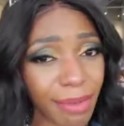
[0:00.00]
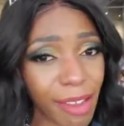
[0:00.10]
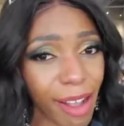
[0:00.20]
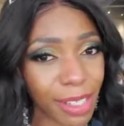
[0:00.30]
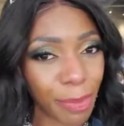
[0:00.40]

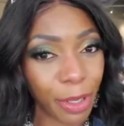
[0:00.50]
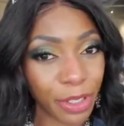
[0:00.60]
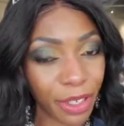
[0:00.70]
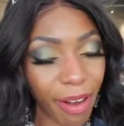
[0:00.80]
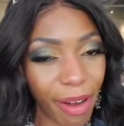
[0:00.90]
Y'all
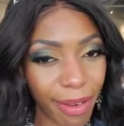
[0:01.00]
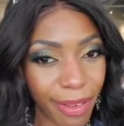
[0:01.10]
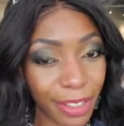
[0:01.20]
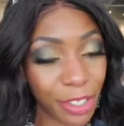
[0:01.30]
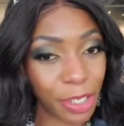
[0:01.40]
support your girl.
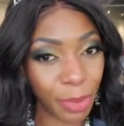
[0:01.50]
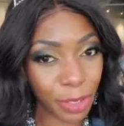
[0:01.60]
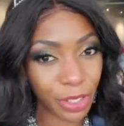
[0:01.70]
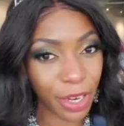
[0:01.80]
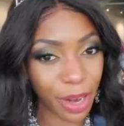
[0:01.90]
Continue you
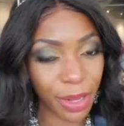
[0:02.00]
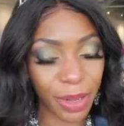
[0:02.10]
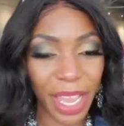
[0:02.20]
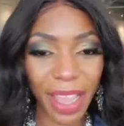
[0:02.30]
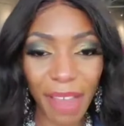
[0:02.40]
support your girl,
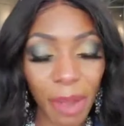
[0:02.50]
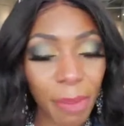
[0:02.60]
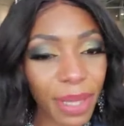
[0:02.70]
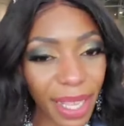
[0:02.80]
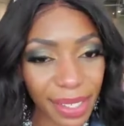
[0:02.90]
okay? Have
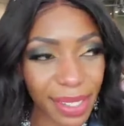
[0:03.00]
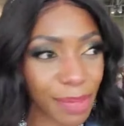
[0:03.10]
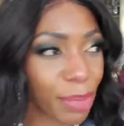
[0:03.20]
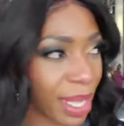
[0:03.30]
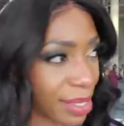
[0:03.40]
a blessed,
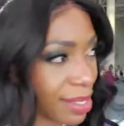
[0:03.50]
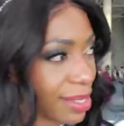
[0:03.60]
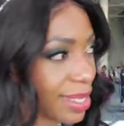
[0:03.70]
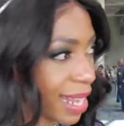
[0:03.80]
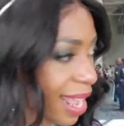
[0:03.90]
blessed
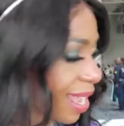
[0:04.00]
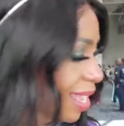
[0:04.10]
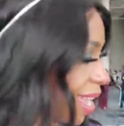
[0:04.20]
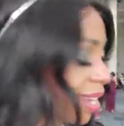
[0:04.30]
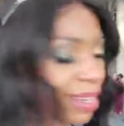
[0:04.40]
day,
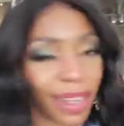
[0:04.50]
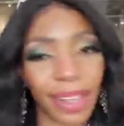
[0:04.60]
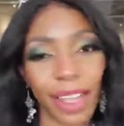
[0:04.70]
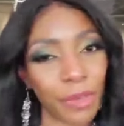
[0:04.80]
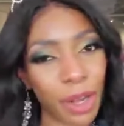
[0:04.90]
and
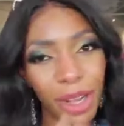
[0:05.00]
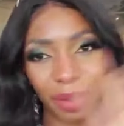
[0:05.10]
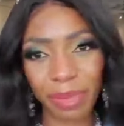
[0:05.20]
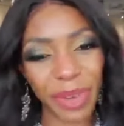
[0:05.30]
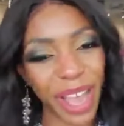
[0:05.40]
uh, love
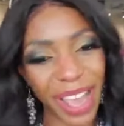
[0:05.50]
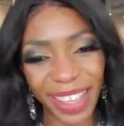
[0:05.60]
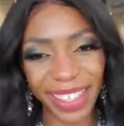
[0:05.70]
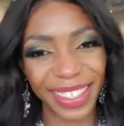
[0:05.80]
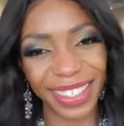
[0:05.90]
y'all.
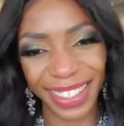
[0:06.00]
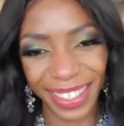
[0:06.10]
Bye.